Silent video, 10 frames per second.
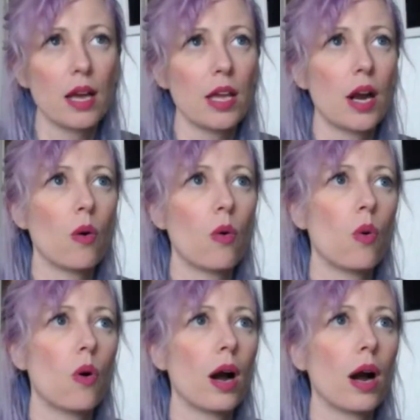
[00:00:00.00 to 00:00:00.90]

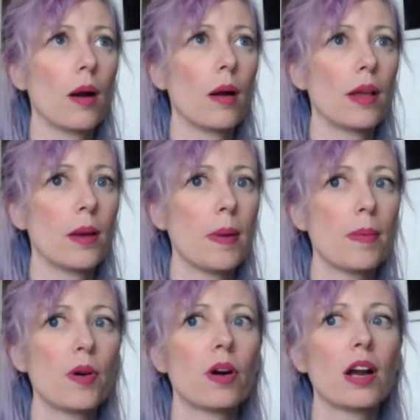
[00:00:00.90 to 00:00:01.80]
or,
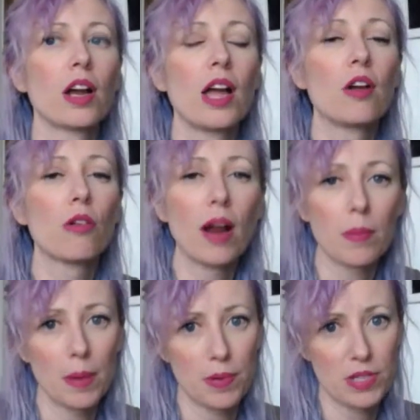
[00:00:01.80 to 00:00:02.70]
people who are
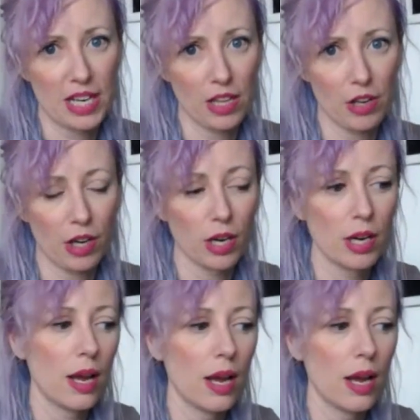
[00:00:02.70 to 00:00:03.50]
incredibly particular,